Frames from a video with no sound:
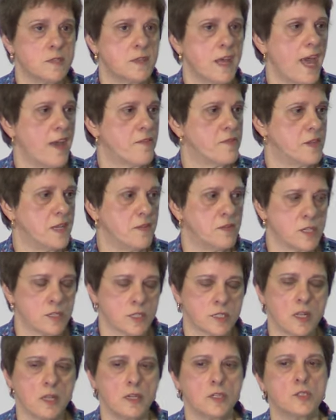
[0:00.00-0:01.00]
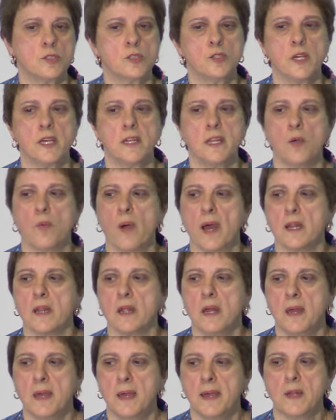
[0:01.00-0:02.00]
They have never disclosed it to
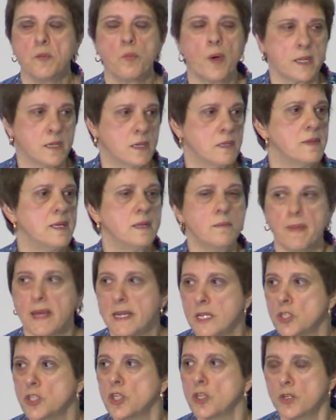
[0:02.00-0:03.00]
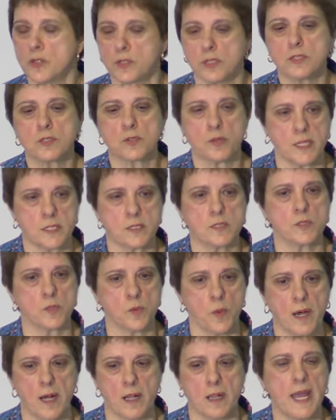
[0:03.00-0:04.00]
anyone, and one can then manage her distress as
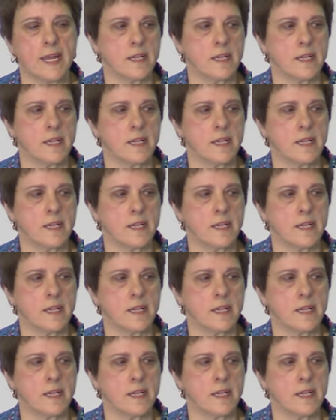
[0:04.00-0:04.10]
well.